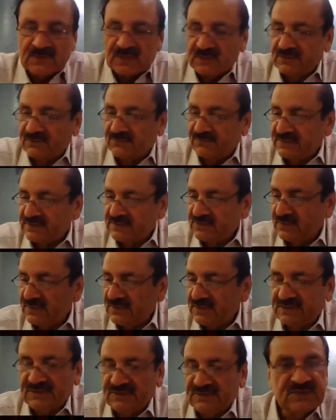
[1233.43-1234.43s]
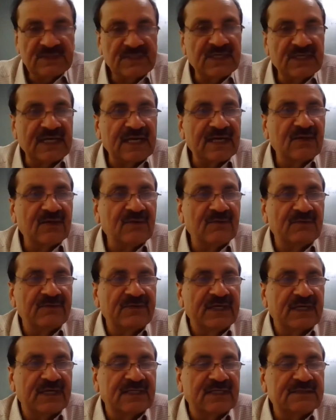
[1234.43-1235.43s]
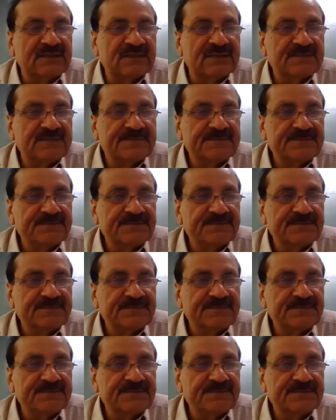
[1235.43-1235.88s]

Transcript: The first one is, you said lack of awareness